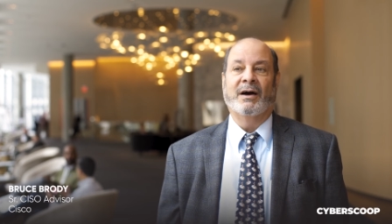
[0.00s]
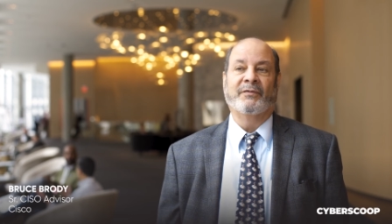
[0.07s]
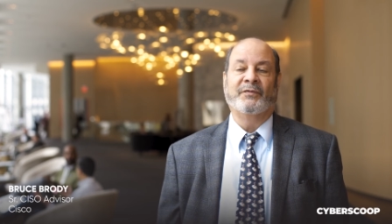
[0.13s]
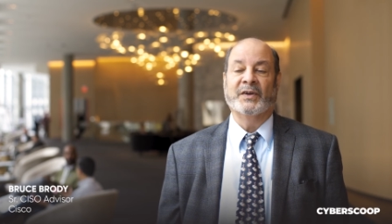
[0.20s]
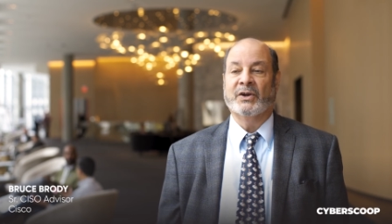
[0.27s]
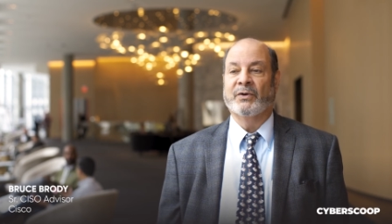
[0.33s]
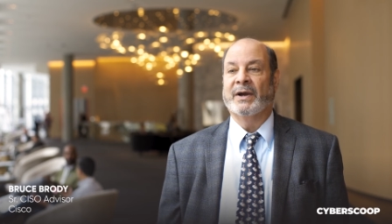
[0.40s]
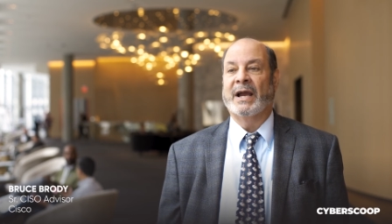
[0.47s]

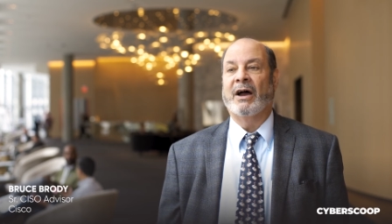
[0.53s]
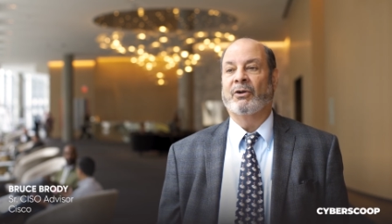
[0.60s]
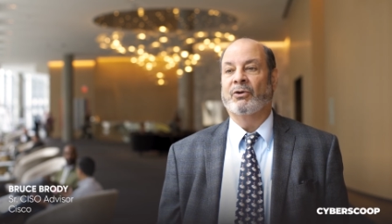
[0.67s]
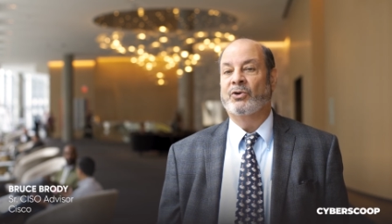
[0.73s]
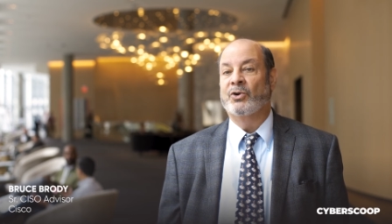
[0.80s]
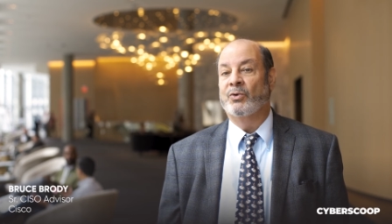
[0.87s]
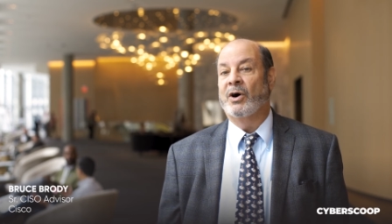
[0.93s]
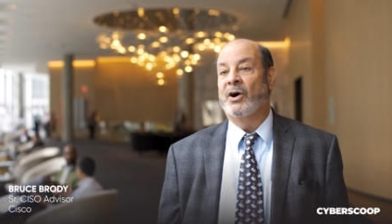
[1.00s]
figuring out
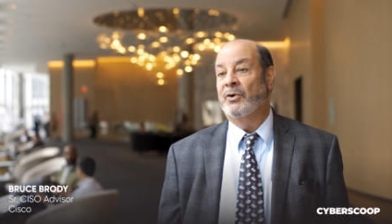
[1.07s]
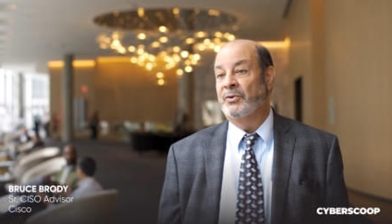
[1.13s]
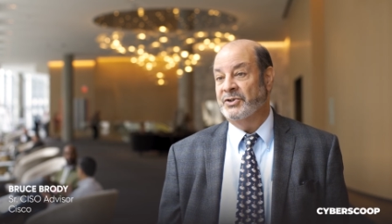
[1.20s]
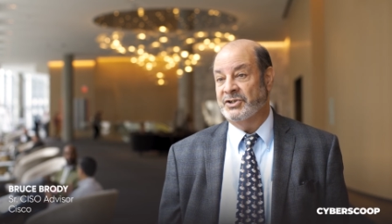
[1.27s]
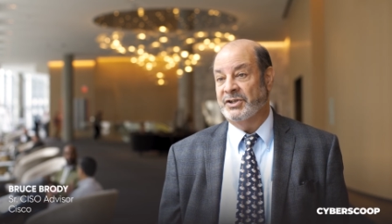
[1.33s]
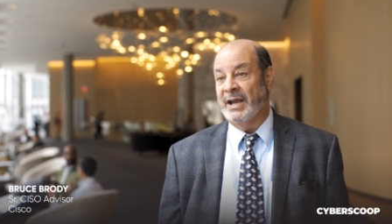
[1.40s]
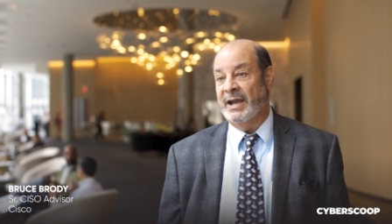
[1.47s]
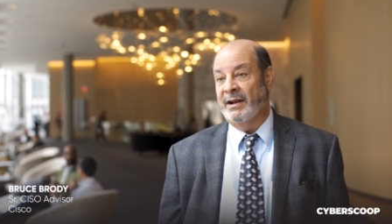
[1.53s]
who
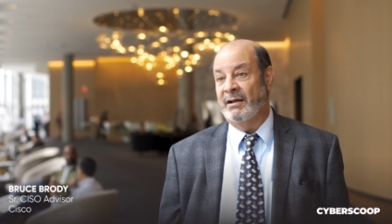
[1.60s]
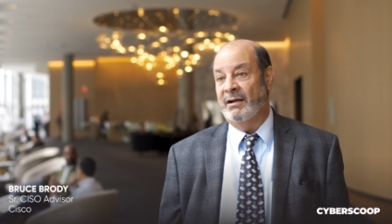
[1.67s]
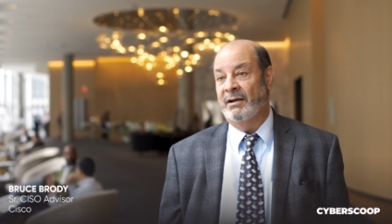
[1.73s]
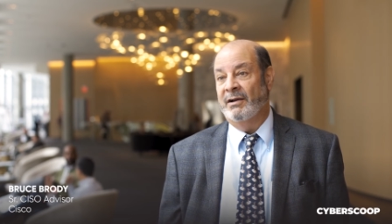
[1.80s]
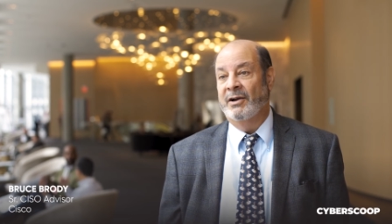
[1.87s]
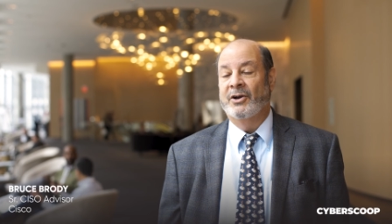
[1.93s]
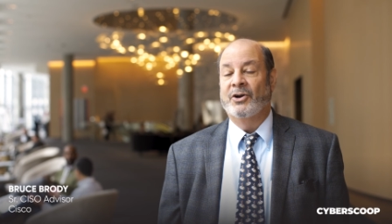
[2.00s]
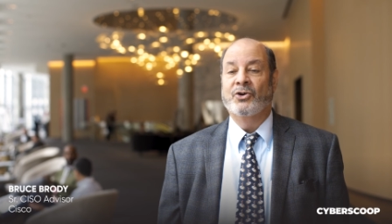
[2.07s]
owns data,
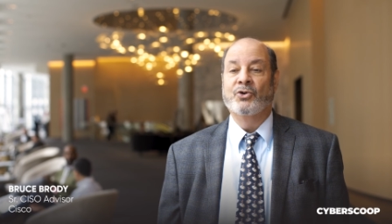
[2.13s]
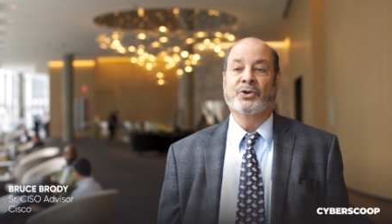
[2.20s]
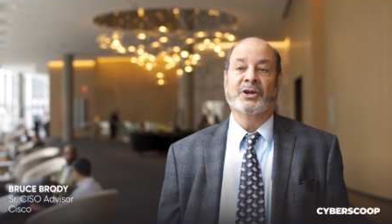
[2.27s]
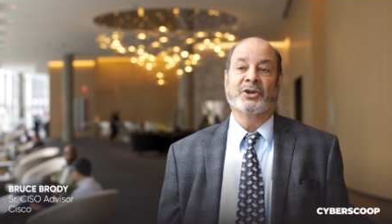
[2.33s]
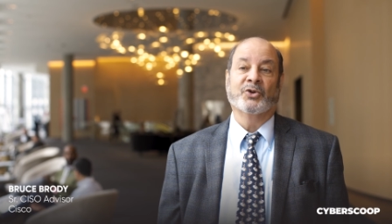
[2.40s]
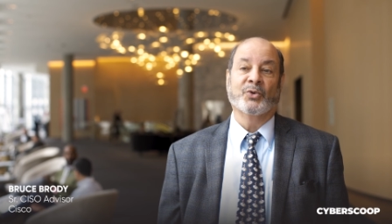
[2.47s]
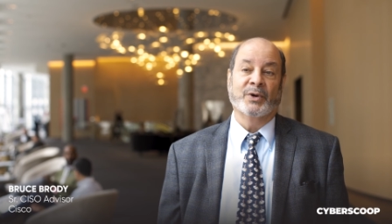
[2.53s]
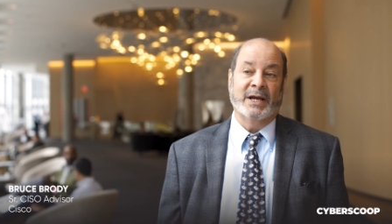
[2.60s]
who
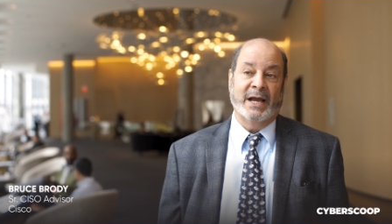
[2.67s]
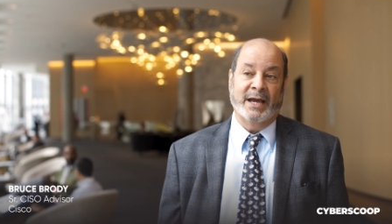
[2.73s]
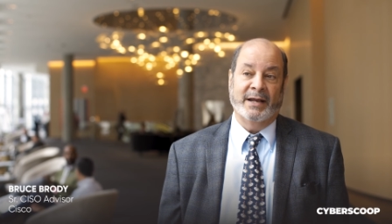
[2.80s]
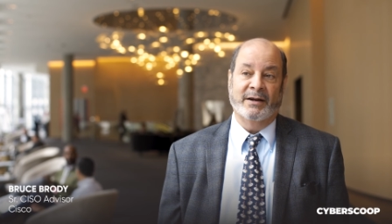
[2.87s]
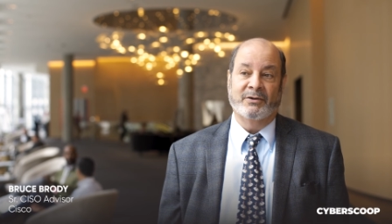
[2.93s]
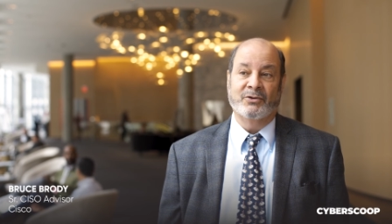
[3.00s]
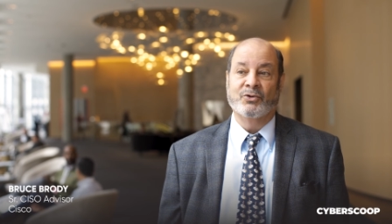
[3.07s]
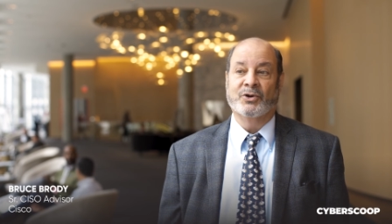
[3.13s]
can create
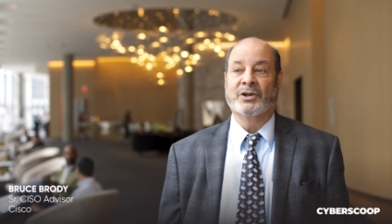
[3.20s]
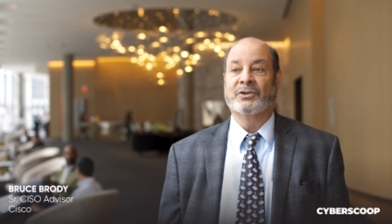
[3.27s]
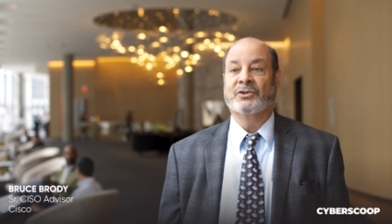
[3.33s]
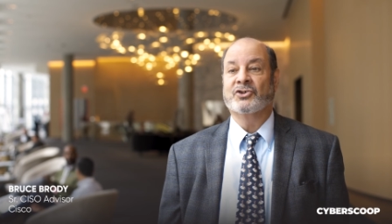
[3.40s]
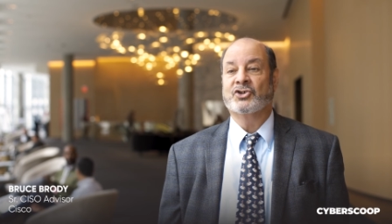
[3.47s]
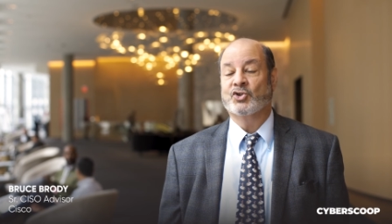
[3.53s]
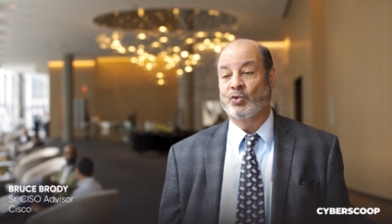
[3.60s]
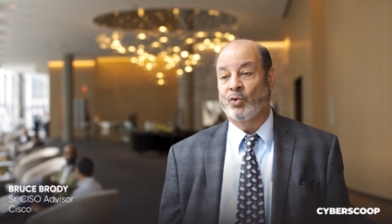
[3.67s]
it, who can
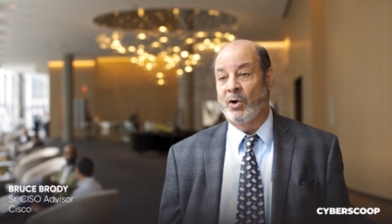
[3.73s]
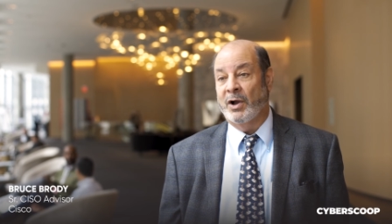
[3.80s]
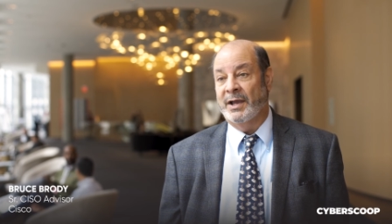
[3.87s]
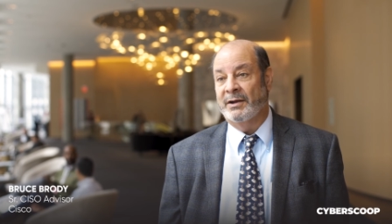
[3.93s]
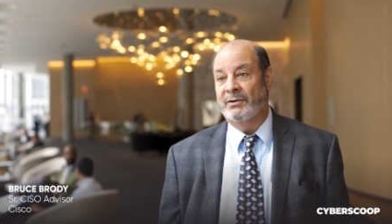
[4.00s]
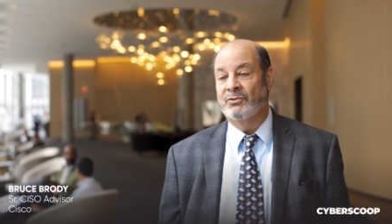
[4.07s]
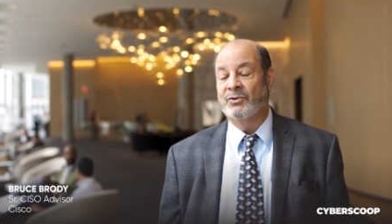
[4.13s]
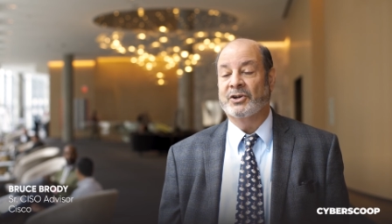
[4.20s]
destroy
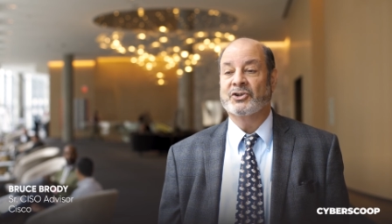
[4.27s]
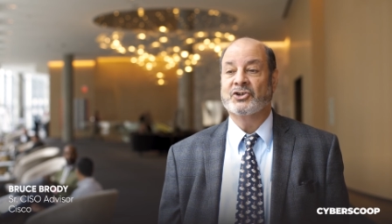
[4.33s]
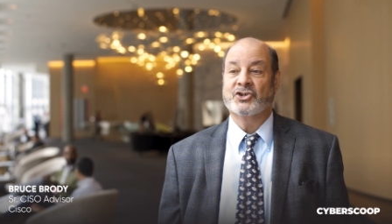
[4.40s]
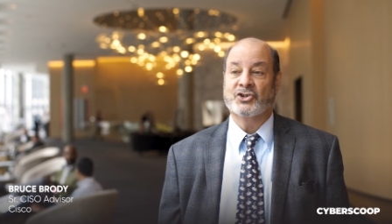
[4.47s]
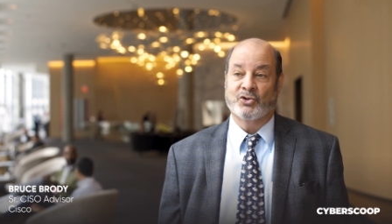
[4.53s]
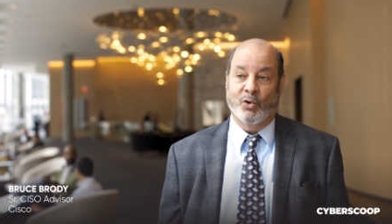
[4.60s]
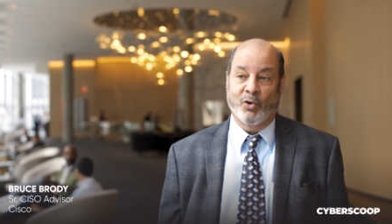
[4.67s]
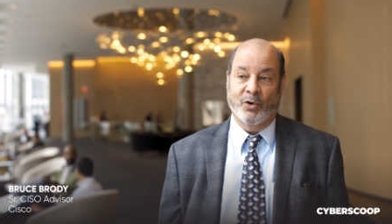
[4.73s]
it, who can
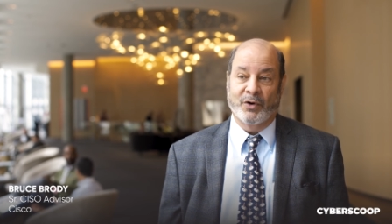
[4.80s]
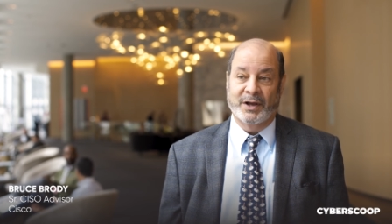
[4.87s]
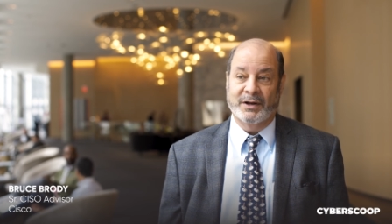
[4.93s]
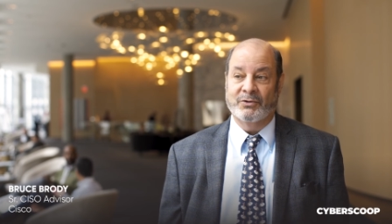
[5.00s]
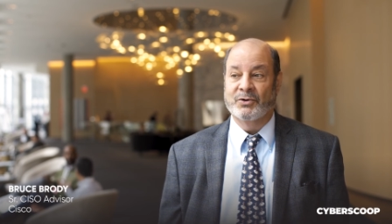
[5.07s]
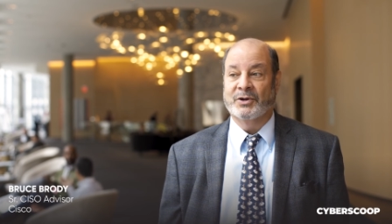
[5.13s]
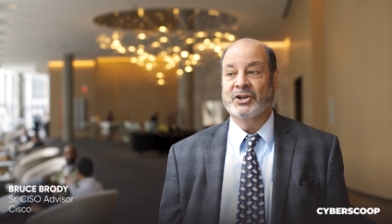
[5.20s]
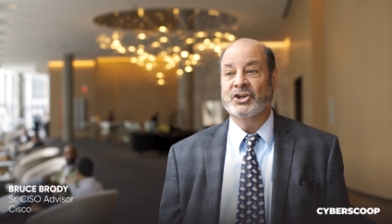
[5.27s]
store it,
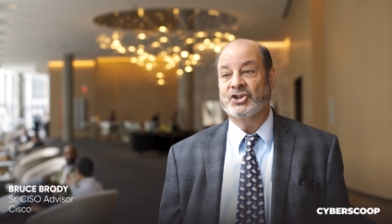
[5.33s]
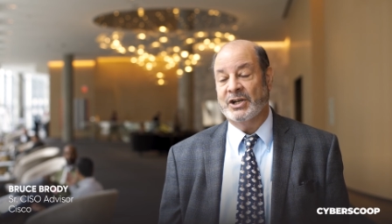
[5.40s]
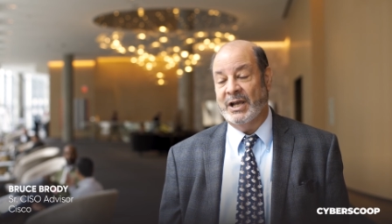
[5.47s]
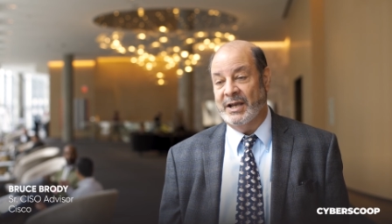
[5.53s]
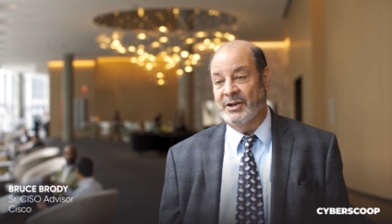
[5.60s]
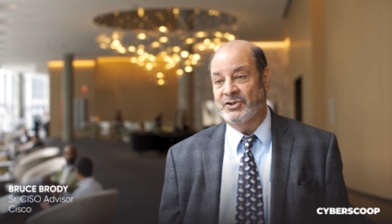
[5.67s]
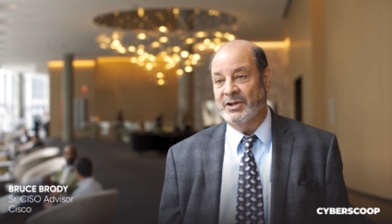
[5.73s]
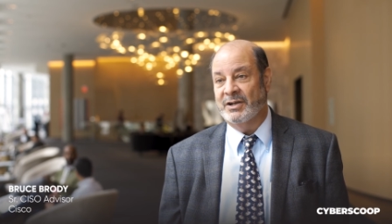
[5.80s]
who can
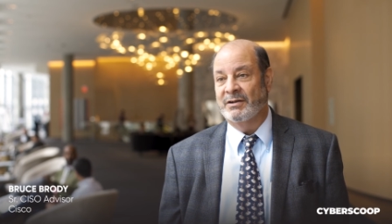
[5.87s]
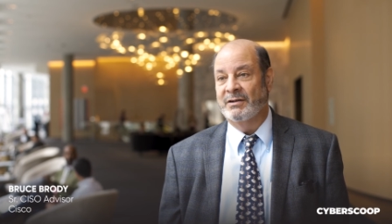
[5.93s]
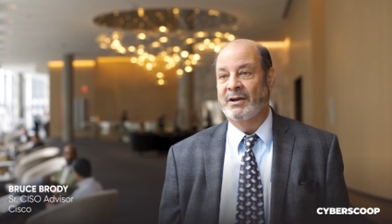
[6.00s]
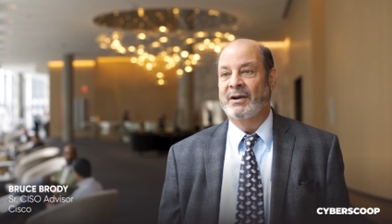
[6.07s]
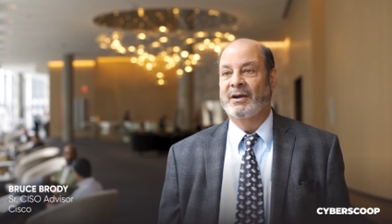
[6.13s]
change it.